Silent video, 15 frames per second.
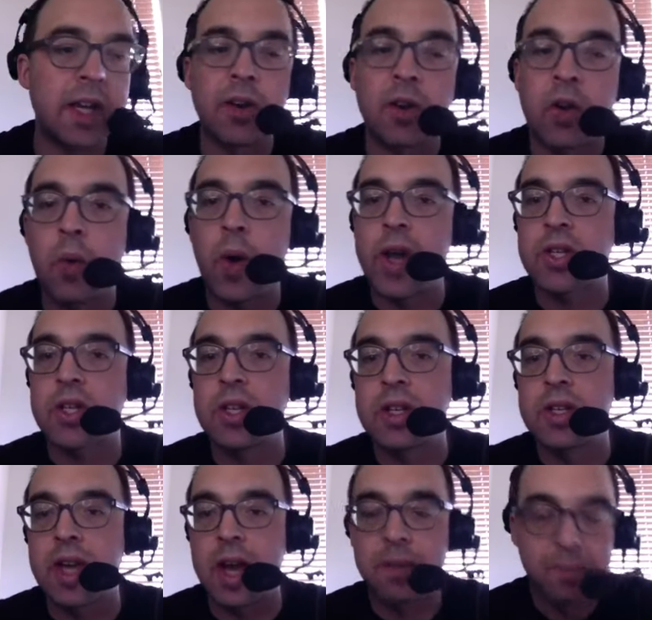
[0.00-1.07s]
your
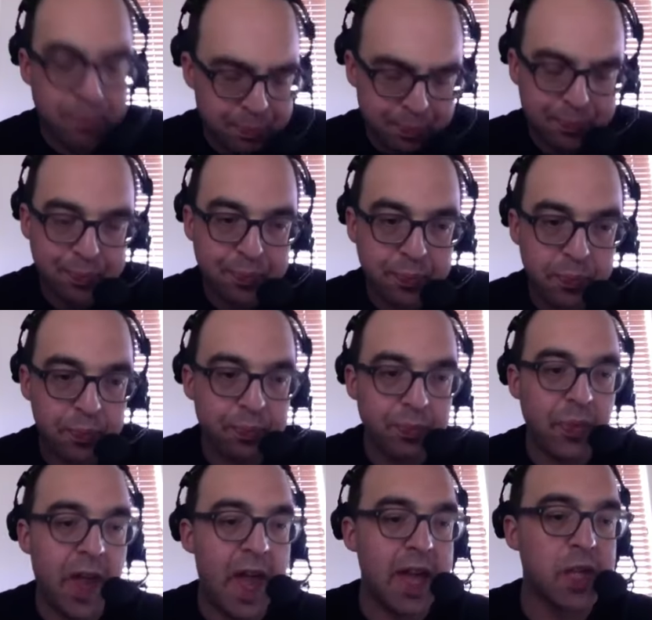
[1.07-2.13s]
questions in
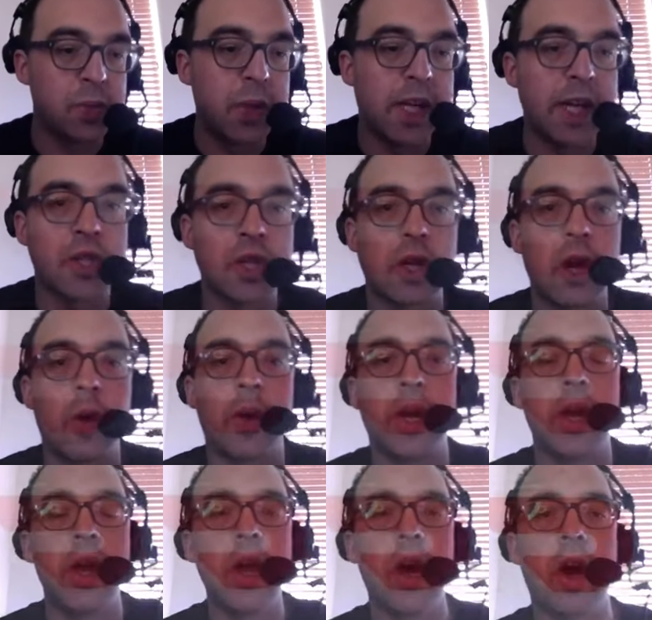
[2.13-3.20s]
as we get you going
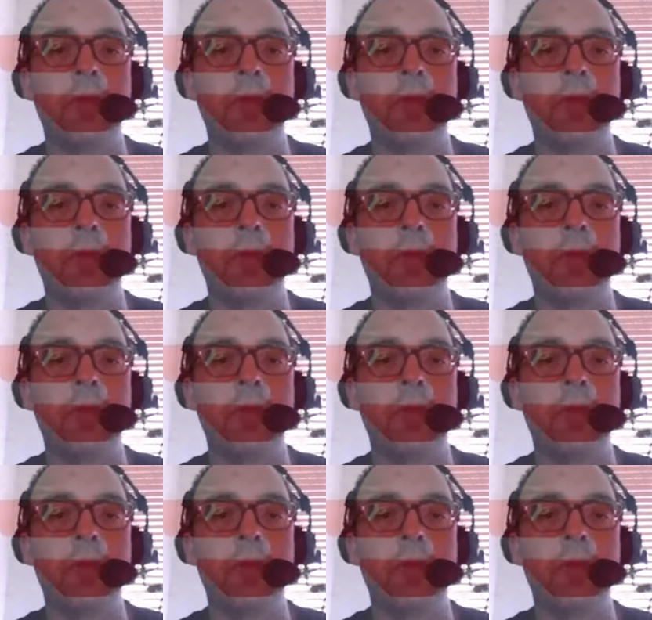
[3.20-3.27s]
on